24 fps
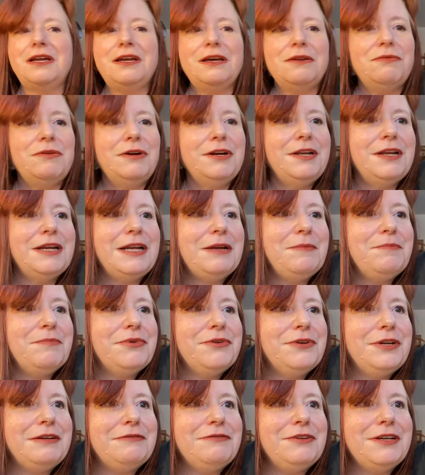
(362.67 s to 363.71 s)
where did I
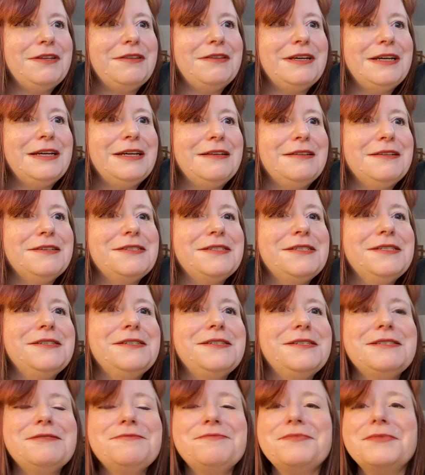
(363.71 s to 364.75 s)
put everything? This
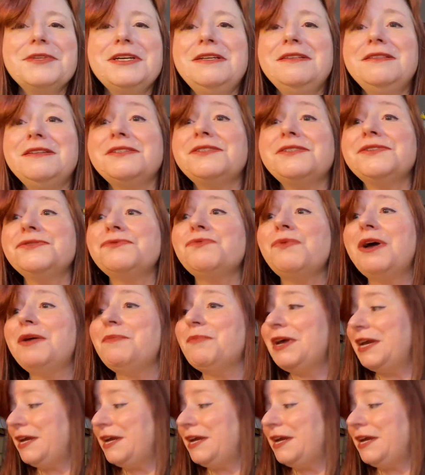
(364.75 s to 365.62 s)
is why my